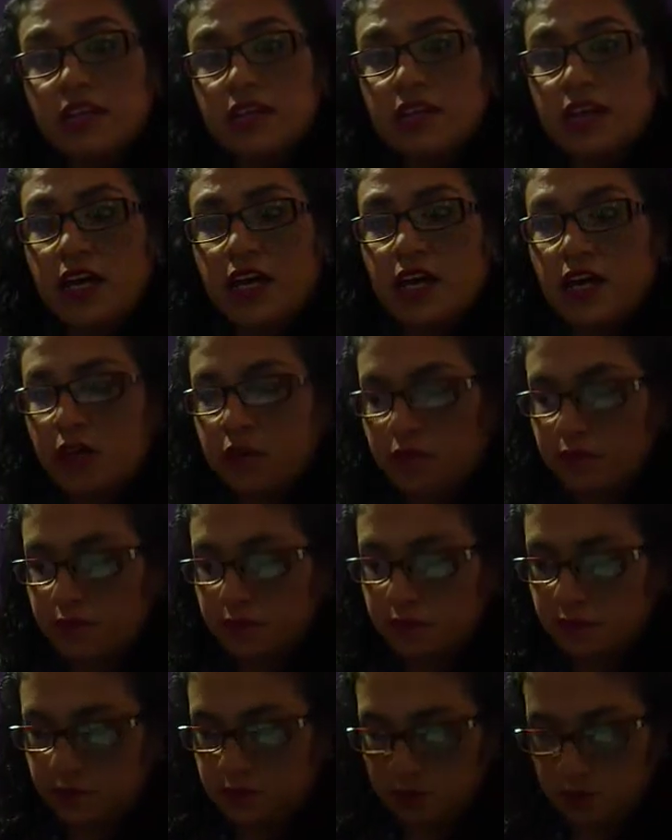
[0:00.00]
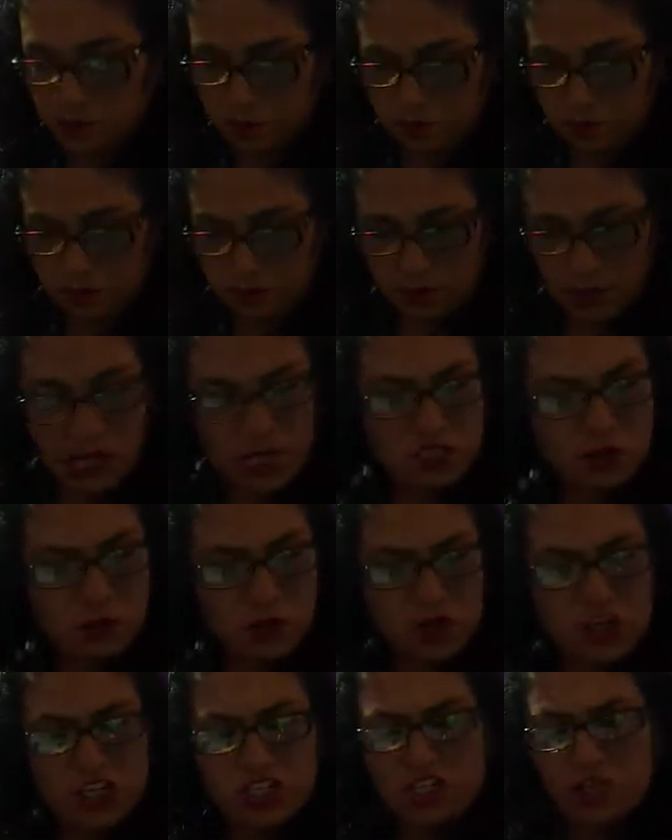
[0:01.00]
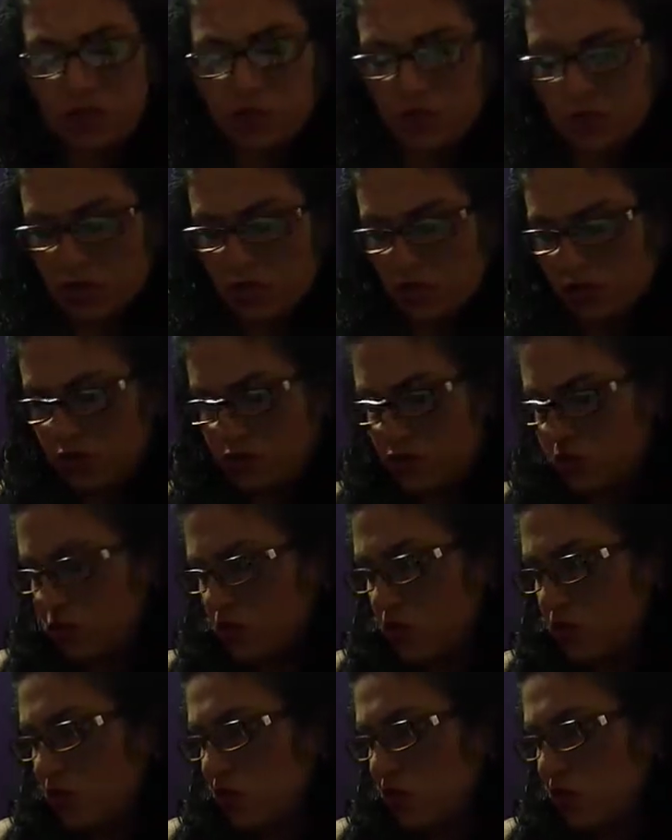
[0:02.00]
the expiration products,